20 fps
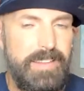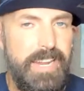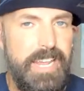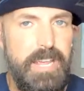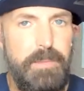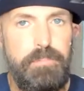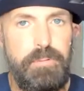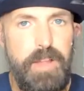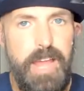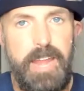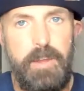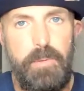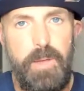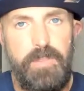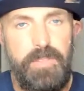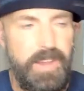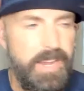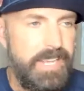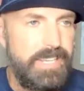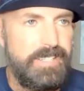that he played
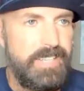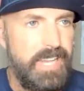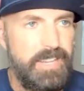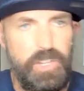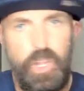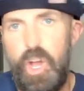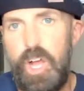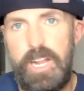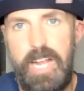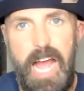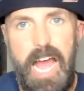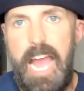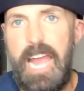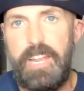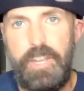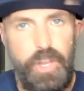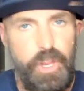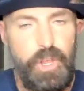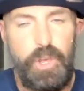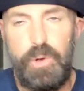with. And he said, look,
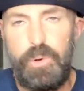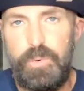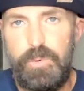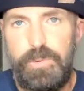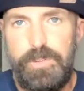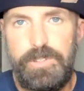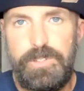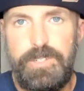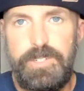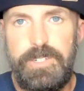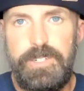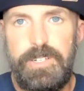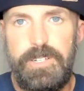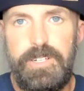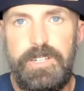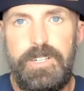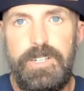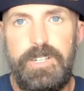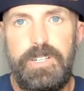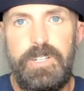I knew
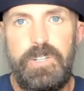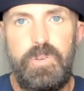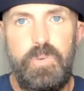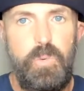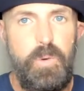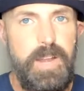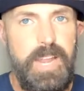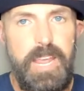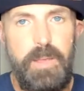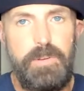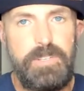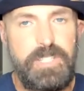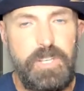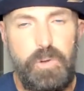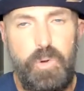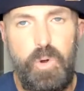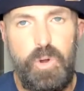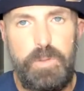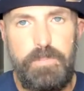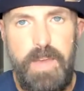when he was
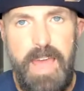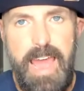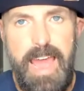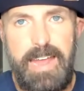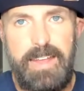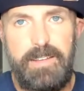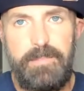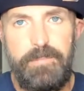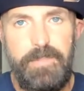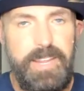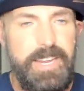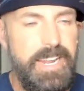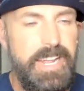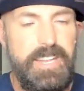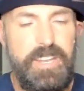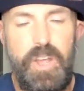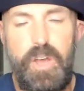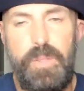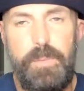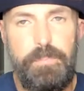the quarterback, he
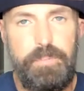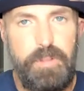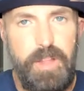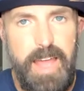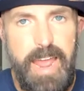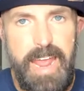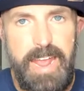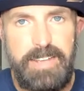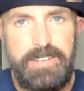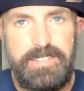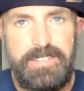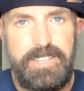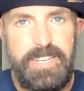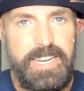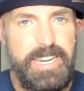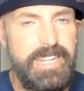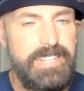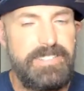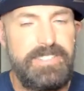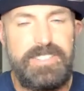didn't know the plays.
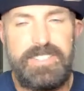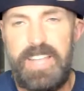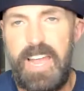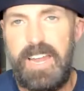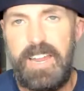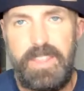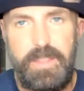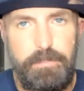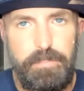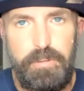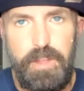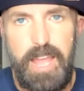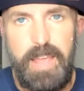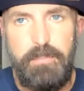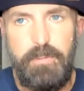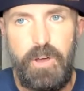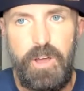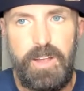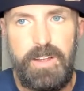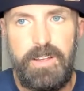He didn't study the
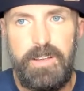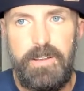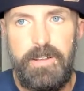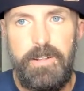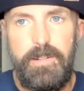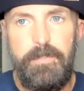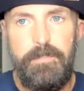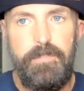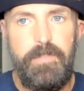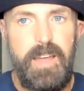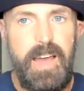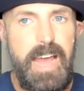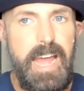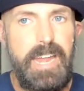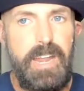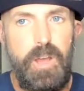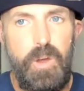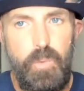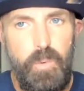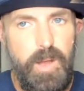playbook.
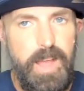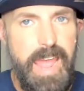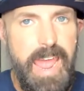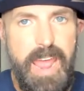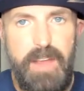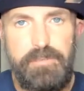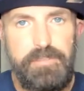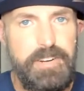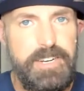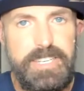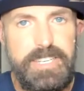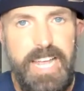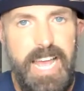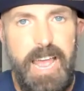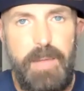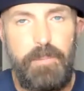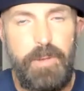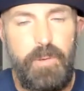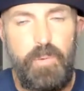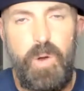I know every
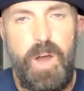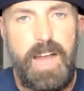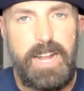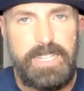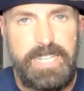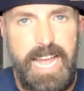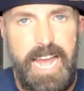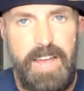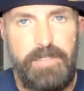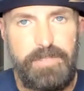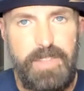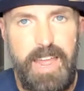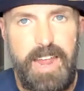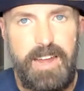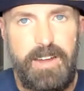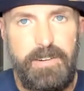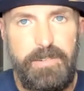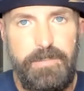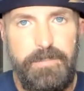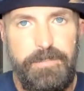time we walked out
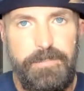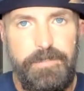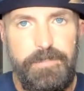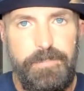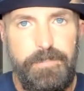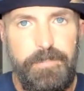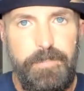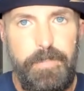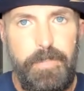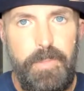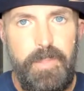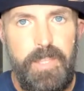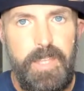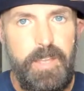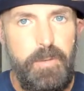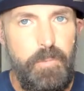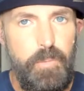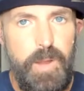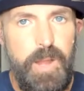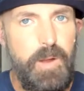there,
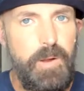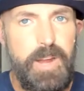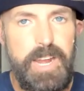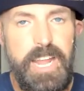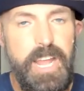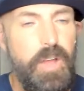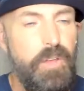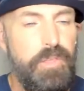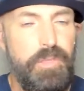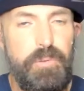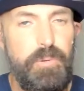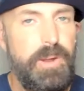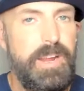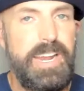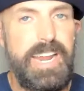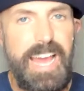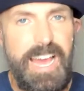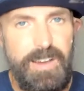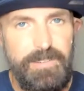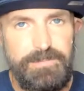we are going to go
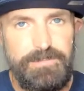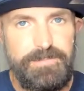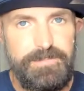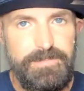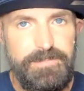3 and out.